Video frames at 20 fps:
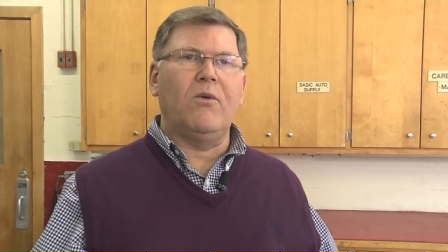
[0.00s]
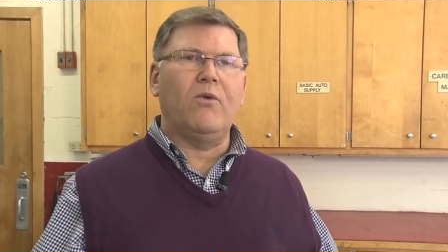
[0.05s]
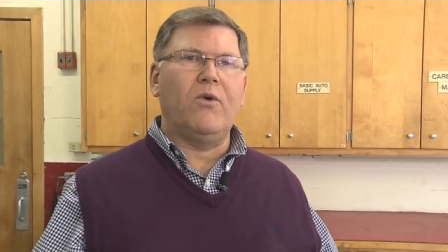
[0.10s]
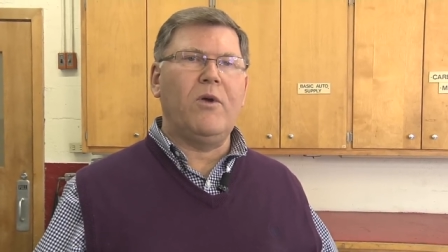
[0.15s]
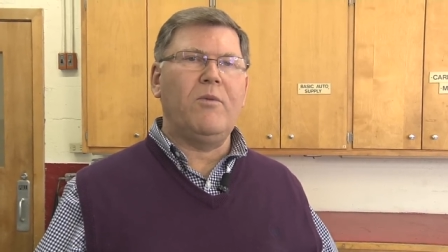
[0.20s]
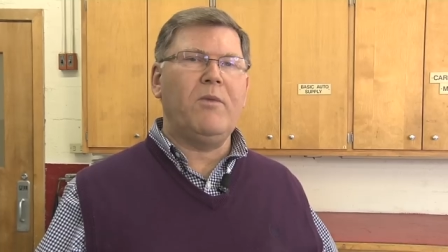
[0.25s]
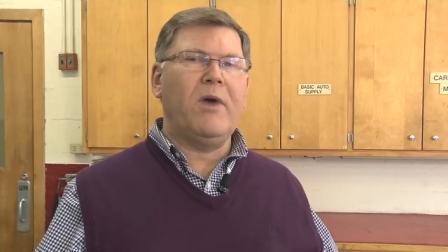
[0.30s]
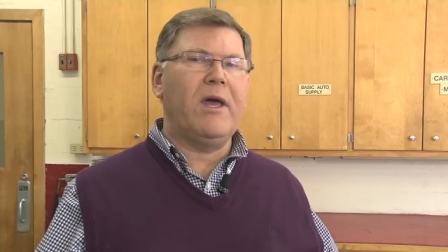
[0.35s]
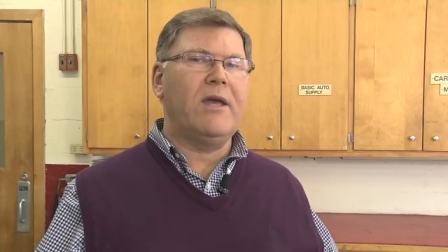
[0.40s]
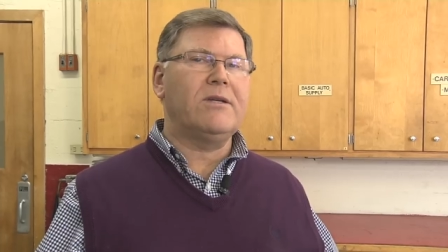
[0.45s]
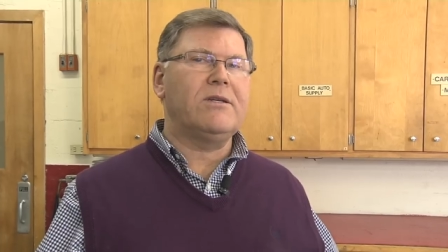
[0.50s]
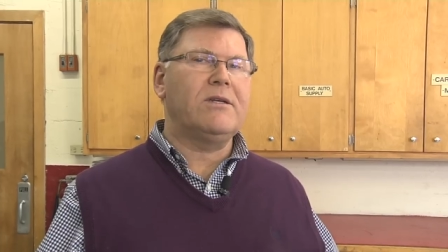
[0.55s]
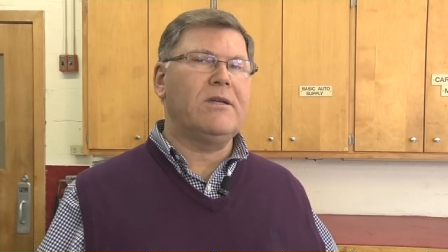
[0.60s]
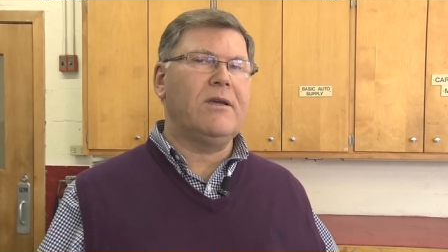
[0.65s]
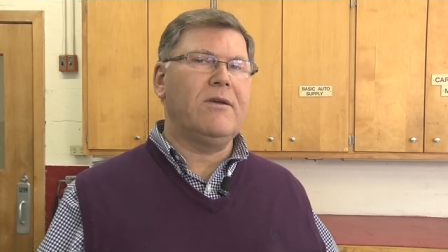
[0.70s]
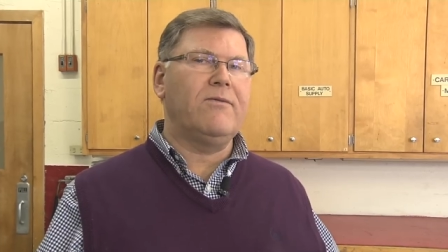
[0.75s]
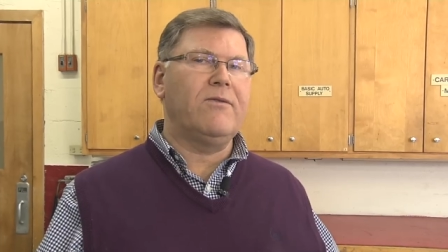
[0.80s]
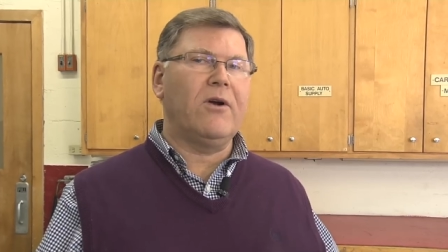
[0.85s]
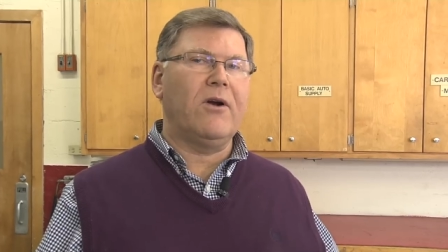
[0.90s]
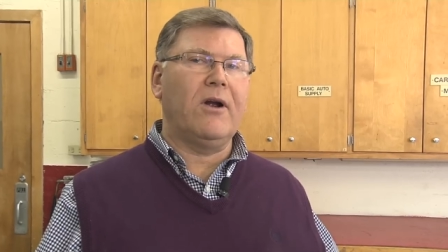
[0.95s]
we may
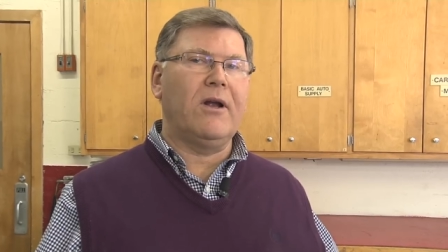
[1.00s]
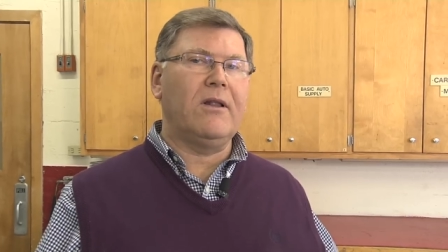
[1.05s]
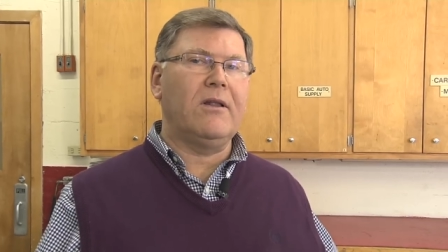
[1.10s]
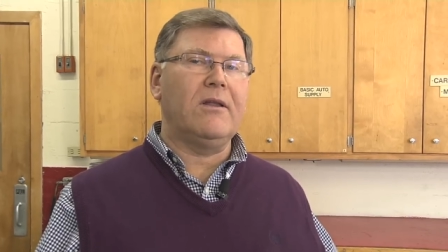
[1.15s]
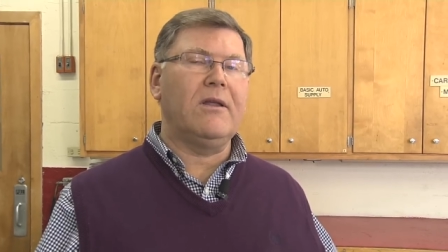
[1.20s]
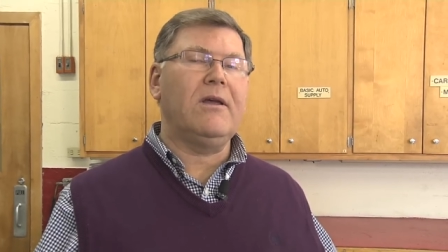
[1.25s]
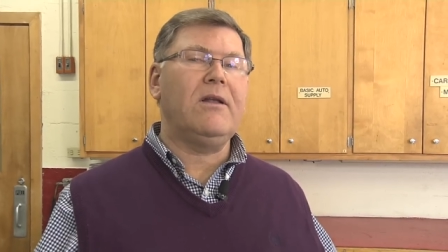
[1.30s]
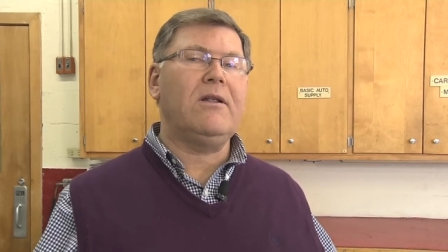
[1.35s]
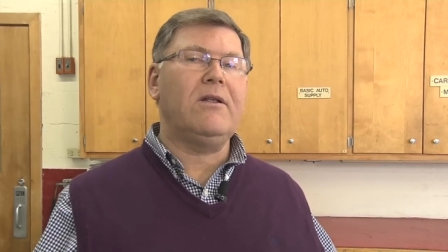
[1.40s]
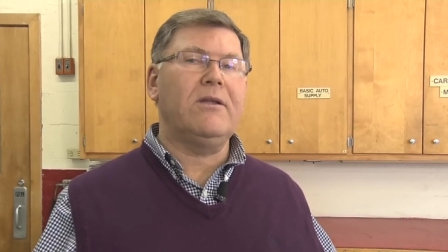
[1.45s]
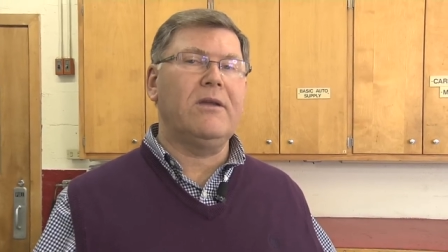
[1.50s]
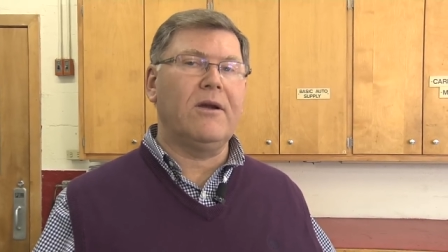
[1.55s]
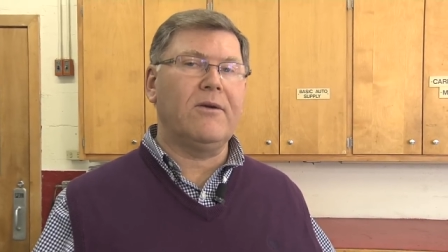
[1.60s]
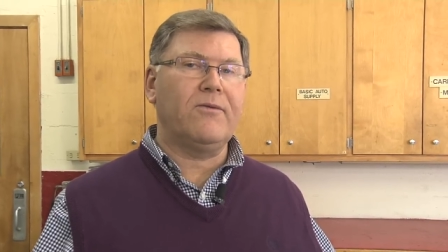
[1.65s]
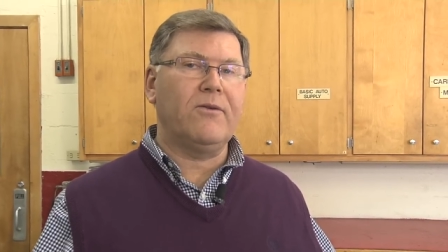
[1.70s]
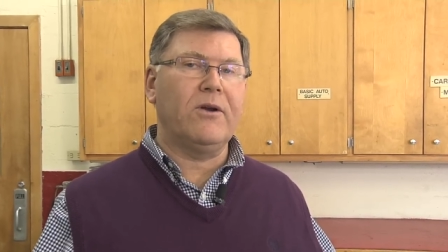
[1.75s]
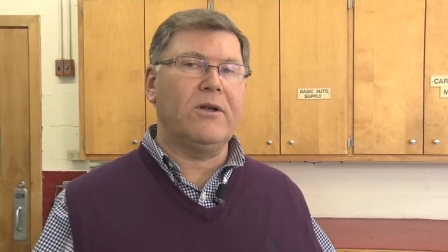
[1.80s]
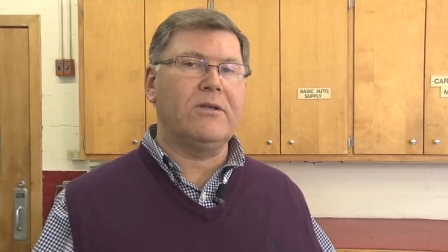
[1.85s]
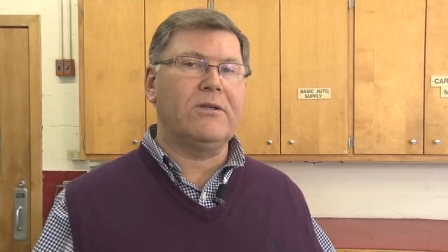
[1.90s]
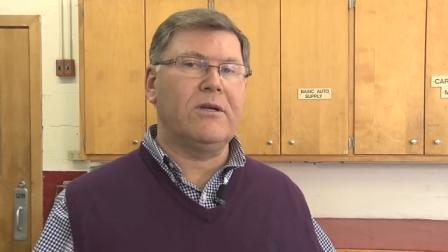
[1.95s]
see very little
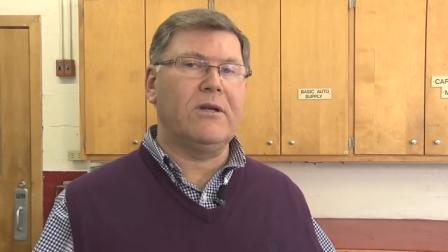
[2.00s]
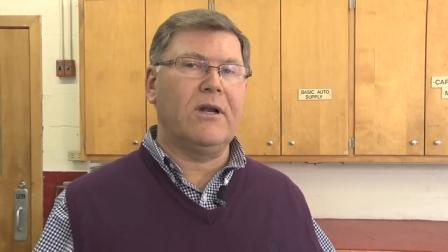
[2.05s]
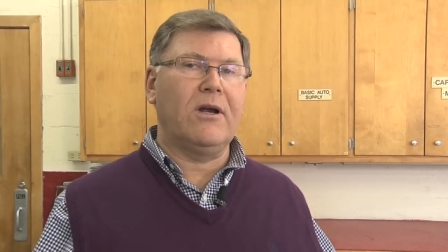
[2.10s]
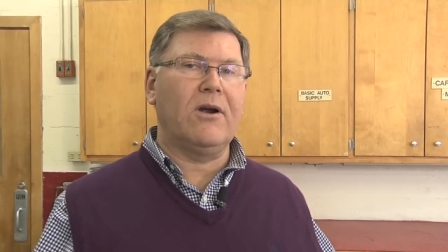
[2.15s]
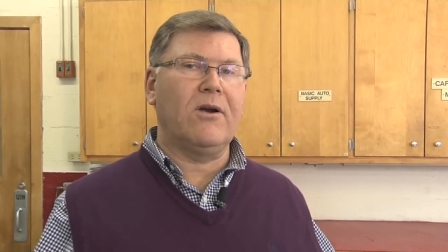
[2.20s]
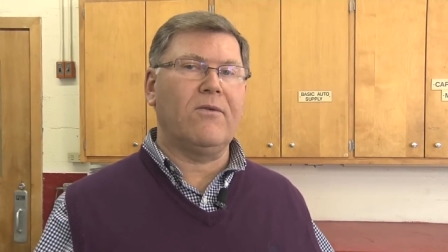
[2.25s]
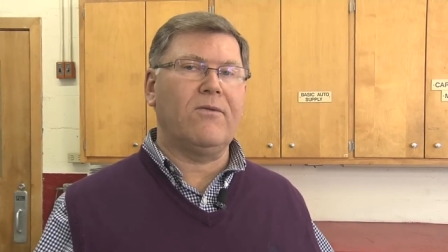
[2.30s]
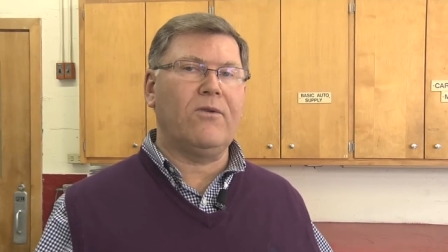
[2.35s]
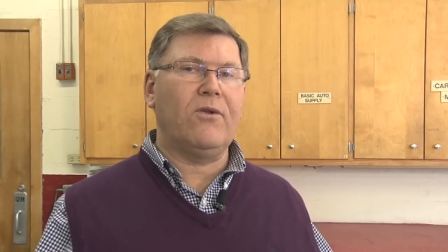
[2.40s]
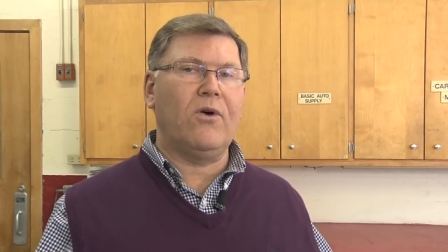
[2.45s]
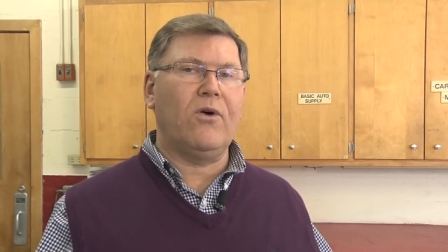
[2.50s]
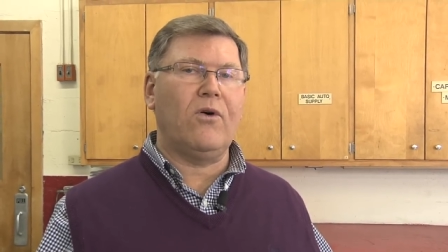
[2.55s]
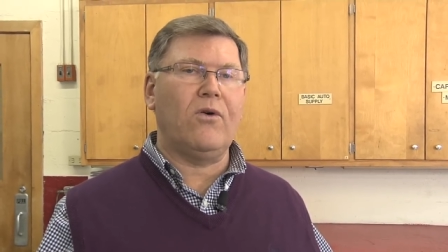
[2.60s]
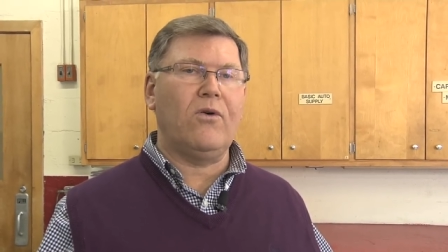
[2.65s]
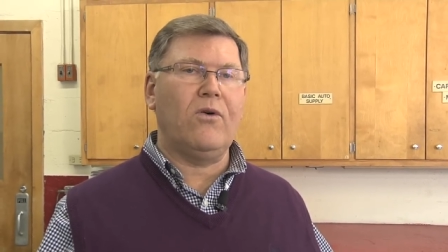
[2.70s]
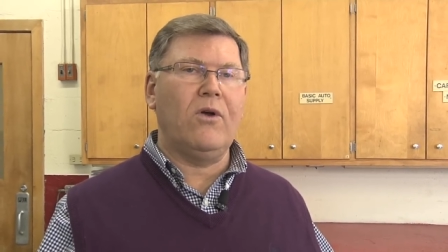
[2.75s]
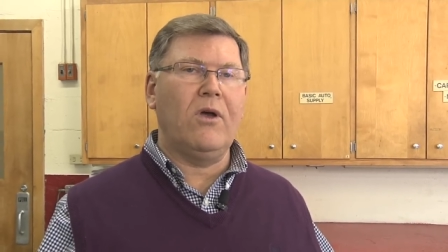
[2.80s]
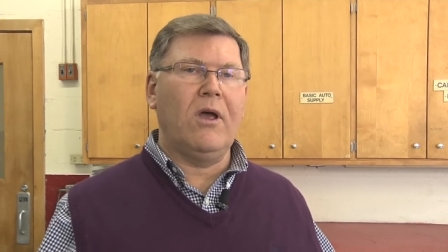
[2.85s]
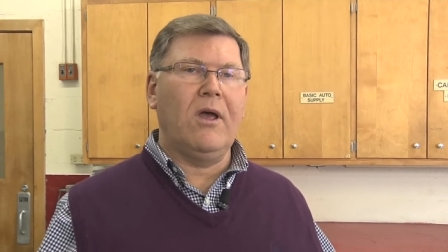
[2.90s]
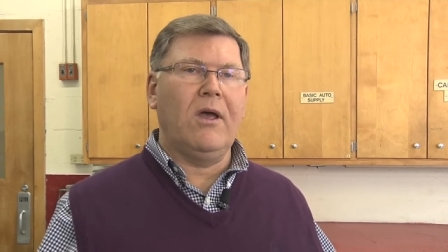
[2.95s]
difference in
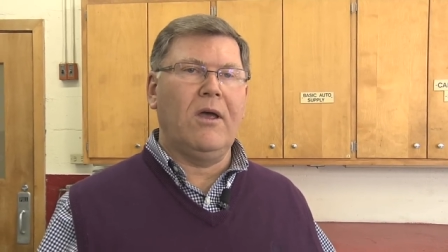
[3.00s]
airflow